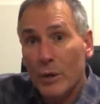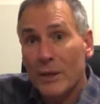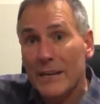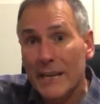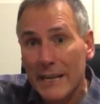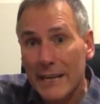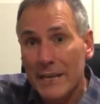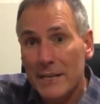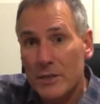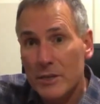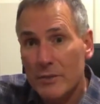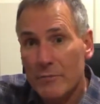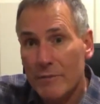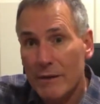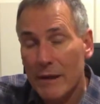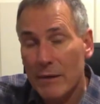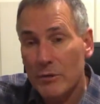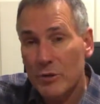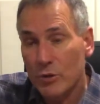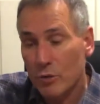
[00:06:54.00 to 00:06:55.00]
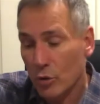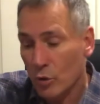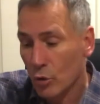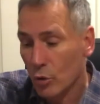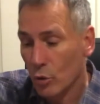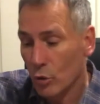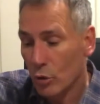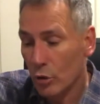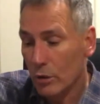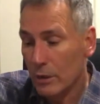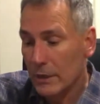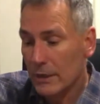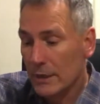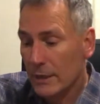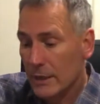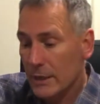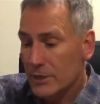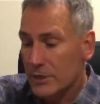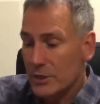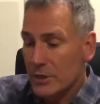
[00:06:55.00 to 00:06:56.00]
heat, is around your core.
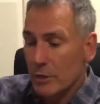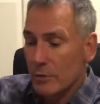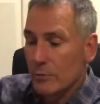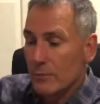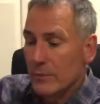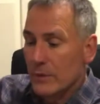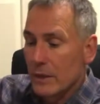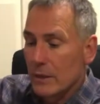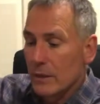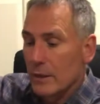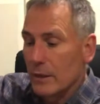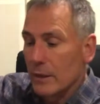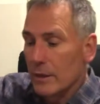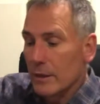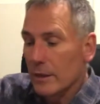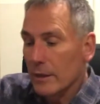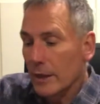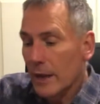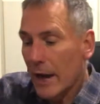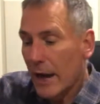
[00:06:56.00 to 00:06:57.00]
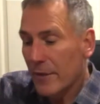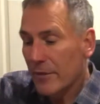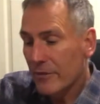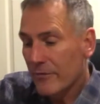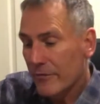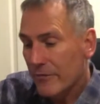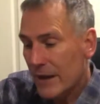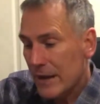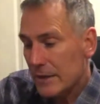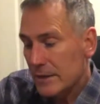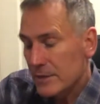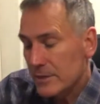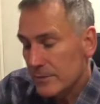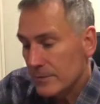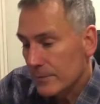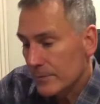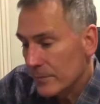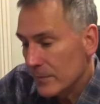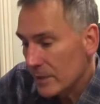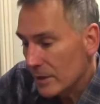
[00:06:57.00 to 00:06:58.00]
So, and the fact,
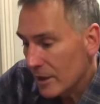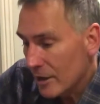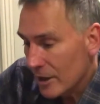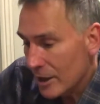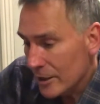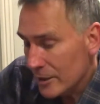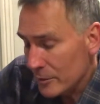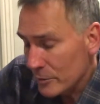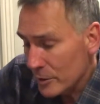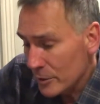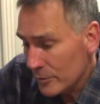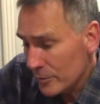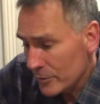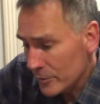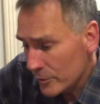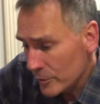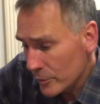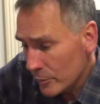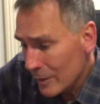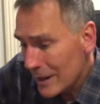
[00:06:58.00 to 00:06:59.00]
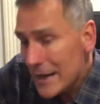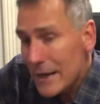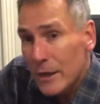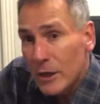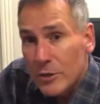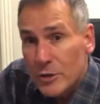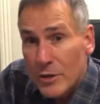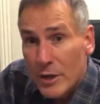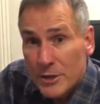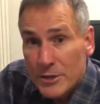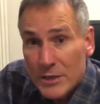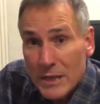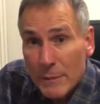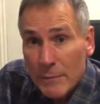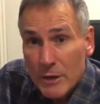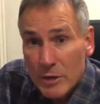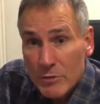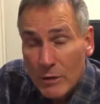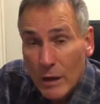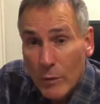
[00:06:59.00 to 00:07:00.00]
the way a
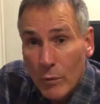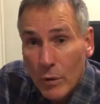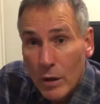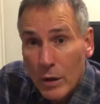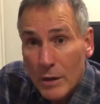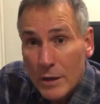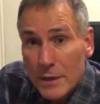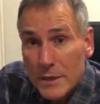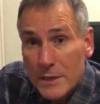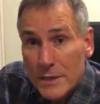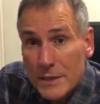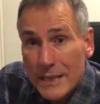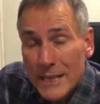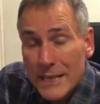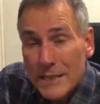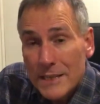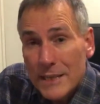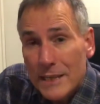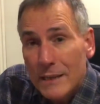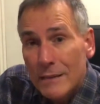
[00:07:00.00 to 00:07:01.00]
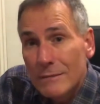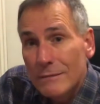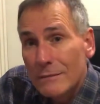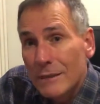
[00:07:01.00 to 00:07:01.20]
semi-dry works is it